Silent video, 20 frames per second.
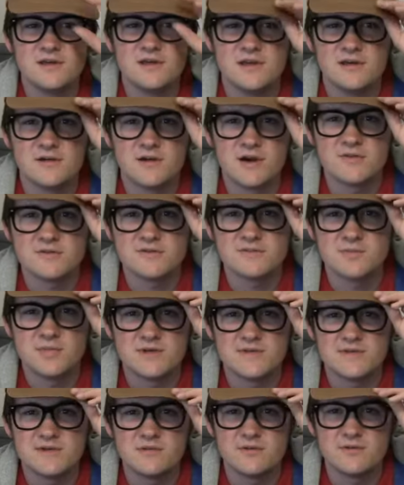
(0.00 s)
the year I was
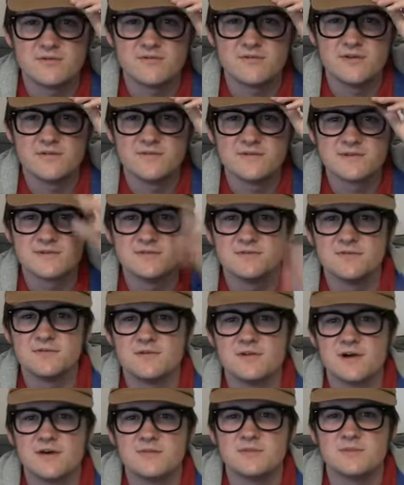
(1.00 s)
busy with film
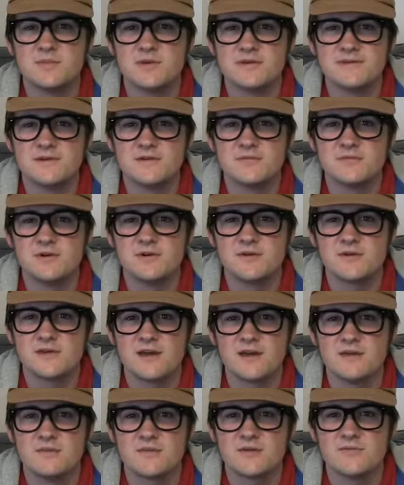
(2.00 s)
school, I was busy with
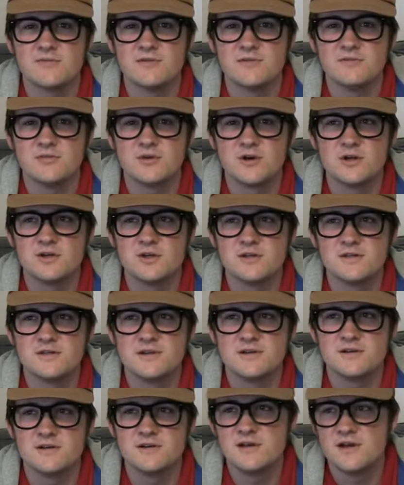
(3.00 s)
getting my film projects
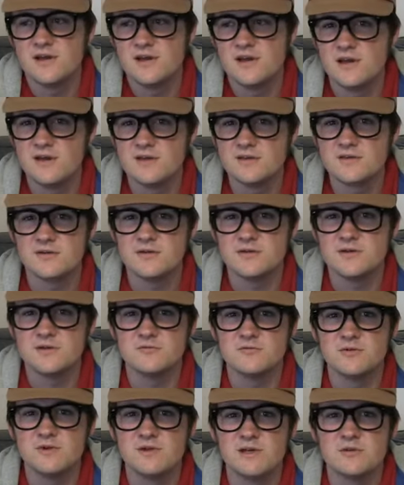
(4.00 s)
done, so I
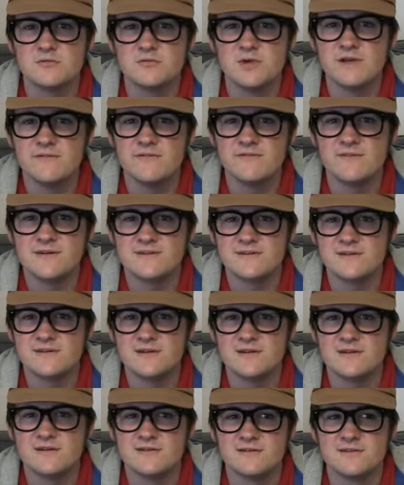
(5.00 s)
didn't really revisit
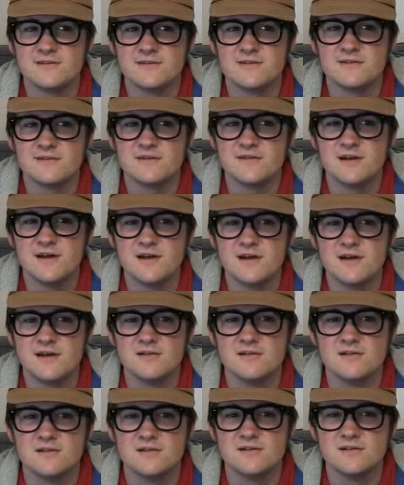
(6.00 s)
it until
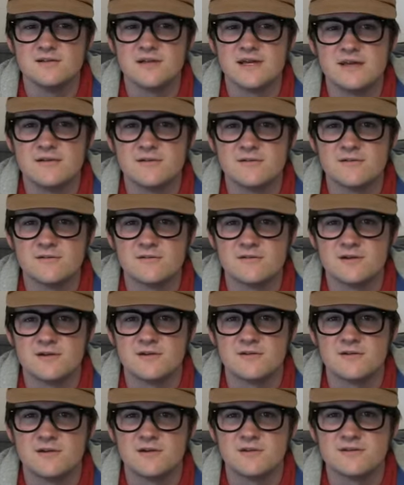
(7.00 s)
a little later
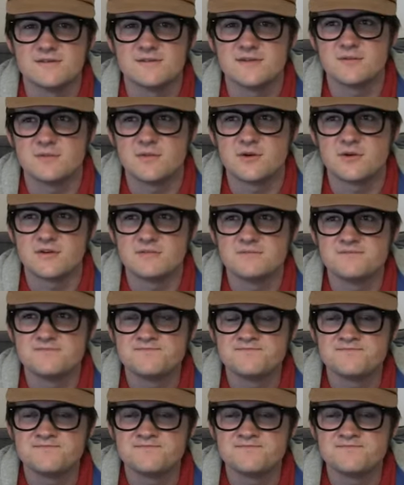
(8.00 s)
during the summer.